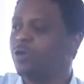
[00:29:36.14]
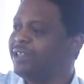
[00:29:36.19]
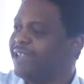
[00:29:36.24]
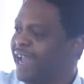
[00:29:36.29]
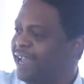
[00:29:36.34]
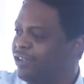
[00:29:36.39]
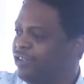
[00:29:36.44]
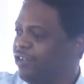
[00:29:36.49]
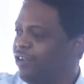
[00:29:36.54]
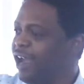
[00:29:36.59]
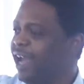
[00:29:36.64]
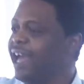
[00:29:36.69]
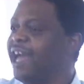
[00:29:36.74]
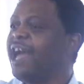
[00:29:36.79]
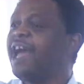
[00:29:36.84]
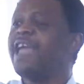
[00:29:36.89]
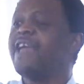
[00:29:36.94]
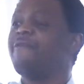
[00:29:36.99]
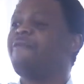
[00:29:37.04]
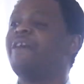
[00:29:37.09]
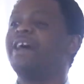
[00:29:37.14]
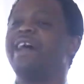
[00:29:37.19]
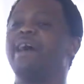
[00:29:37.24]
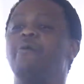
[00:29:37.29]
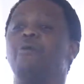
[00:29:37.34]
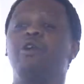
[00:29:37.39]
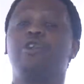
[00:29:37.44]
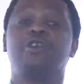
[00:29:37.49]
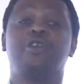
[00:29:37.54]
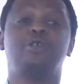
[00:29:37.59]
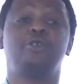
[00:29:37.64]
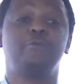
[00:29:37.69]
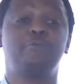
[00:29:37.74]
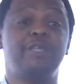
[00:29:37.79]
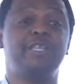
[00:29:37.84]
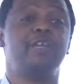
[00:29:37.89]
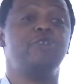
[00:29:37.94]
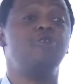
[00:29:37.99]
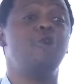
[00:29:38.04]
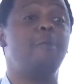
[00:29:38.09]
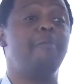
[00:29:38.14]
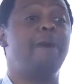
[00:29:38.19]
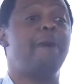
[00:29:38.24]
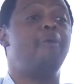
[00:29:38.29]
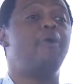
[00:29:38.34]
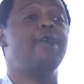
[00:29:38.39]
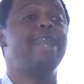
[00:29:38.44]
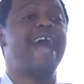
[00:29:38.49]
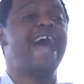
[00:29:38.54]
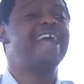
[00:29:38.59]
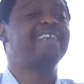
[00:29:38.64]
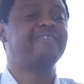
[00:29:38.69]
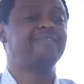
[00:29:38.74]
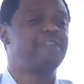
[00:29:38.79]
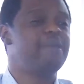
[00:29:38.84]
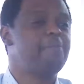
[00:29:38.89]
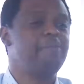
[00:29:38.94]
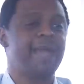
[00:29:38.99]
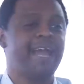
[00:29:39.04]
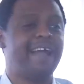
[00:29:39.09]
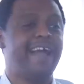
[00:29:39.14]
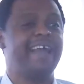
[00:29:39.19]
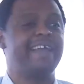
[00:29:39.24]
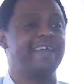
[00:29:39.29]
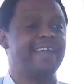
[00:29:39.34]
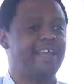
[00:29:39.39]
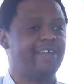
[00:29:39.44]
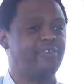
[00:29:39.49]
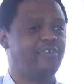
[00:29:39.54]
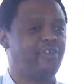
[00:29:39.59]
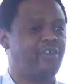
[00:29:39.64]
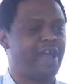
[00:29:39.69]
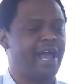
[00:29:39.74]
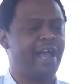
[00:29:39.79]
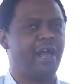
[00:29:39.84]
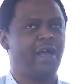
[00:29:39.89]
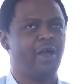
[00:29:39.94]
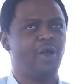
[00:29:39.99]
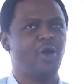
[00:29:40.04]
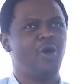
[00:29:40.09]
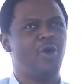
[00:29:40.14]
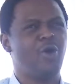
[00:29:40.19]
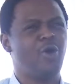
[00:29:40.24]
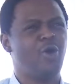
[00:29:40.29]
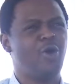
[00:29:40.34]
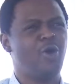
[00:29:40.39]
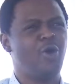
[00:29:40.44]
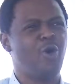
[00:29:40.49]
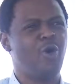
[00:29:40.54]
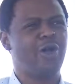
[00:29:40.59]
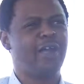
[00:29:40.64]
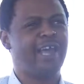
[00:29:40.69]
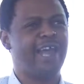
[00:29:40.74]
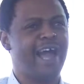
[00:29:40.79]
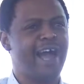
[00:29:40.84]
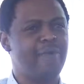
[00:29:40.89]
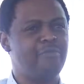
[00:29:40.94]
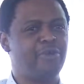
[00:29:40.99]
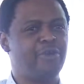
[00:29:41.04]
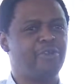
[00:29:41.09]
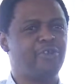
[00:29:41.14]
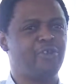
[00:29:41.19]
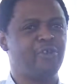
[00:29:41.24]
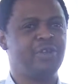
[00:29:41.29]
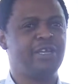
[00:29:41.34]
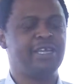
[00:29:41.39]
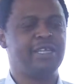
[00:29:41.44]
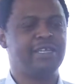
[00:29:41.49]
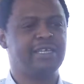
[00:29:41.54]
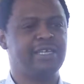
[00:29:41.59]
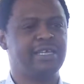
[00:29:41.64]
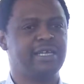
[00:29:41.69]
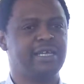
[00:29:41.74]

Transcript: Nigeria. In fact, I want us to be the #1 ice cream maker in Nigeria. Okay, how much do you need?